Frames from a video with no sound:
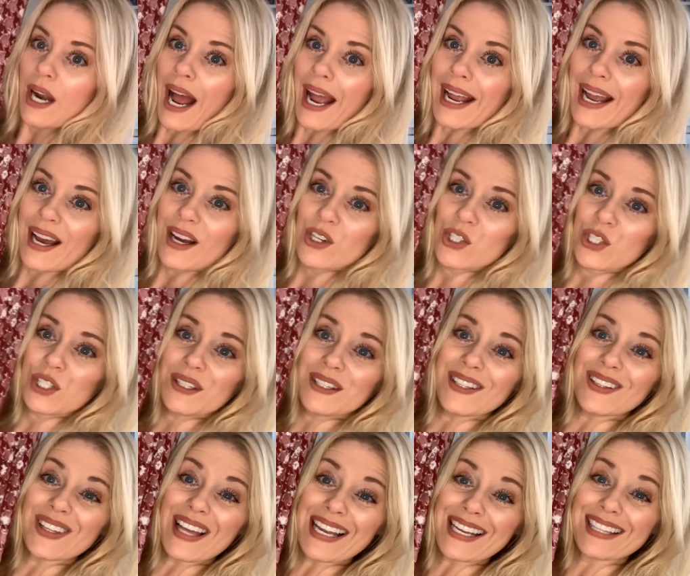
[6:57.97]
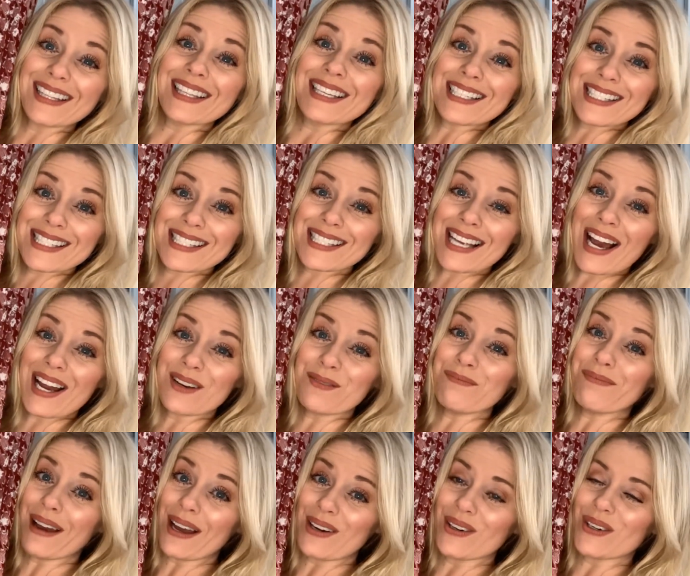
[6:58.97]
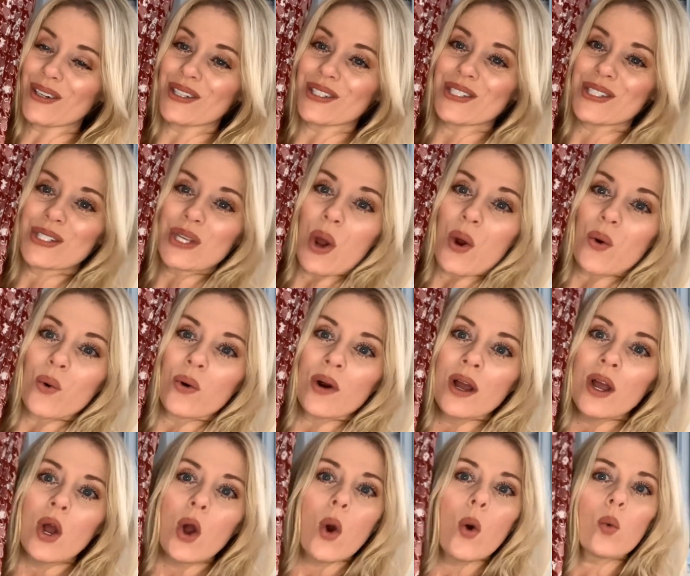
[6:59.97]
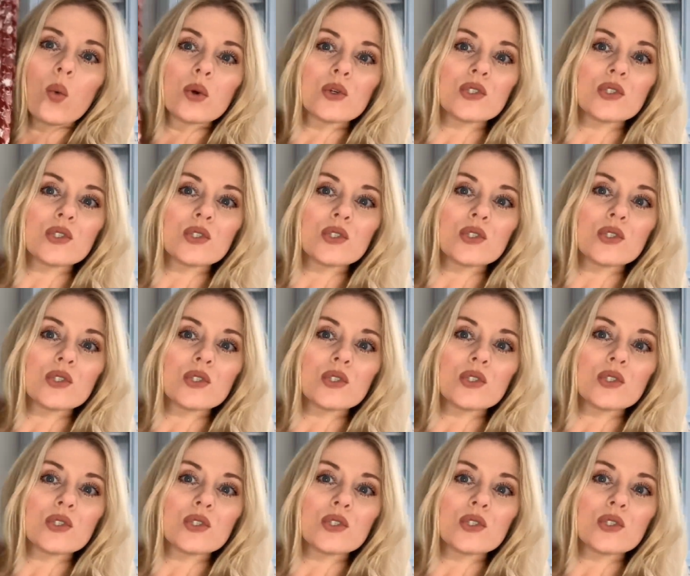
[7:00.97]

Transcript: I actually like this side better. So we'll